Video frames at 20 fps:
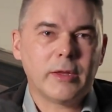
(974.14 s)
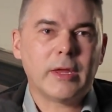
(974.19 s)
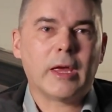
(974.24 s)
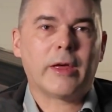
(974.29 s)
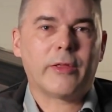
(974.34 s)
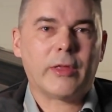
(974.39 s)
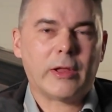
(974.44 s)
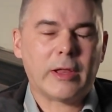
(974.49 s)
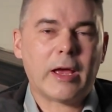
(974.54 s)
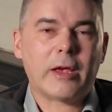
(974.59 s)

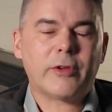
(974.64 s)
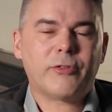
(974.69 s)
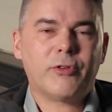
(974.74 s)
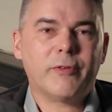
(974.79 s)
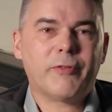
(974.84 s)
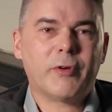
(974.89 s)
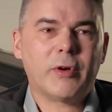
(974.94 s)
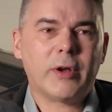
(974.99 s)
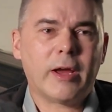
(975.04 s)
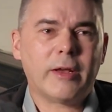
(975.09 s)
Yeah, the last
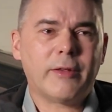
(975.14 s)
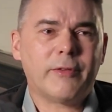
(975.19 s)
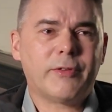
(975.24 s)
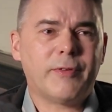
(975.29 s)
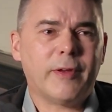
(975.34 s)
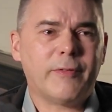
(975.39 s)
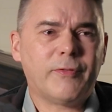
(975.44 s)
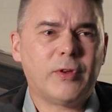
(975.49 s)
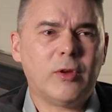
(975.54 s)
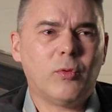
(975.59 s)
year for
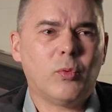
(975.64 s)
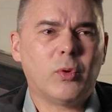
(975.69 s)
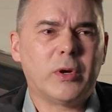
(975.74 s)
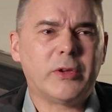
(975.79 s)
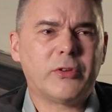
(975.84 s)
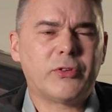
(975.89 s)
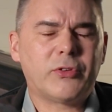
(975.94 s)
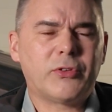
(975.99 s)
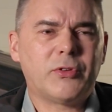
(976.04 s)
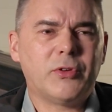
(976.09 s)
950
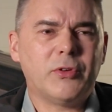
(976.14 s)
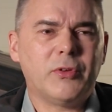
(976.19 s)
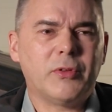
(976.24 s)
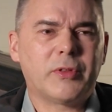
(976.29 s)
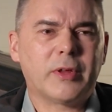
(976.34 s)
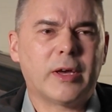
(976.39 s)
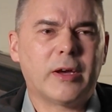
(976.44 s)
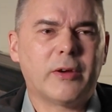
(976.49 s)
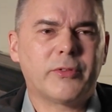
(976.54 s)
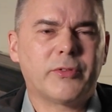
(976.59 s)
was
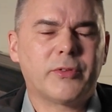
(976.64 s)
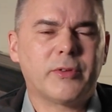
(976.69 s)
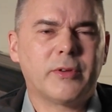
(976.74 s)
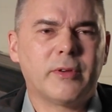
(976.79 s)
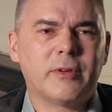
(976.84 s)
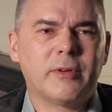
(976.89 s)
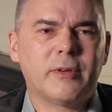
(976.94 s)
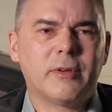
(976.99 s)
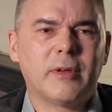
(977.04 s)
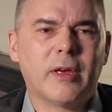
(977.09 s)

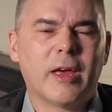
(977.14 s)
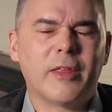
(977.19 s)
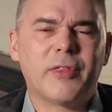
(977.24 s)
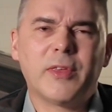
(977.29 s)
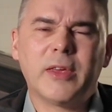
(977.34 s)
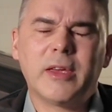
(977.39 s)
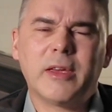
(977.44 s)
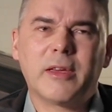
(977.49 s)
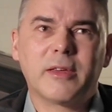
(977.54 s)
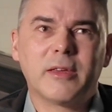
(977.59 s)
2000, I
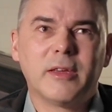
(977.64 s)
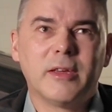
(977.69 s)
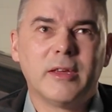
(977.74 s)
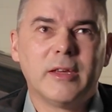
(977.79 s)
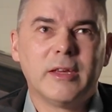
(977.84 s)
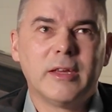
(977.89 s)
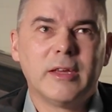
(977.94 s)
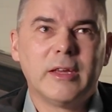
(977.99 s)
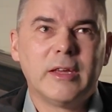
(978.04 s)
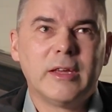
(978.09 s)
think,
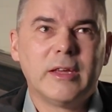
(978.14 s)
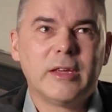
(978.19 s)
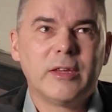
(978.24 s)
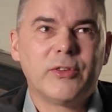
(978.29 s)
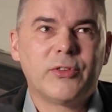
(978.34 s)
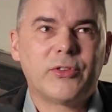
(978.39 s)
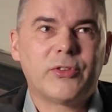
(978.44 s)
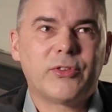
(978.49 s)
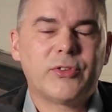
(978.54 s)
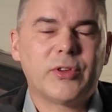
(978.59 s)

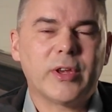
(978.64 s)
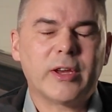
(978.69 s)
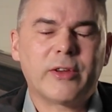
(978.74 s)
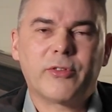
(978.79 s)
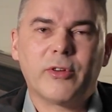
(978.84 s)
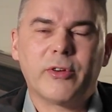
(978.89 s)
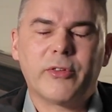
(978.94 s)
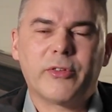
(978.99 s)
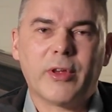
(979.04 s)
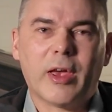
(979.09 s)

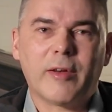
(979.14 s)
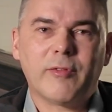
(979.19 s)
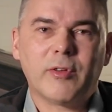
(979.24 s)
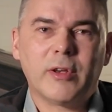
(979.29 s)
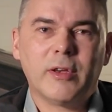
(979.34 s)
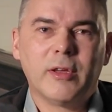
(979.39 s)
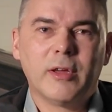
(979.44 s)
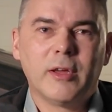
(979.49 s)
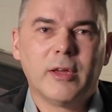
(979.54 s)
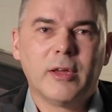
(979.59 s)
6 or
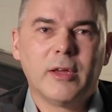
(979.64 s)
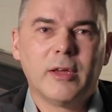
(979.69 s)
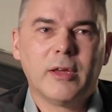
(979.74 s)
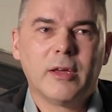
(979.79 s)
7.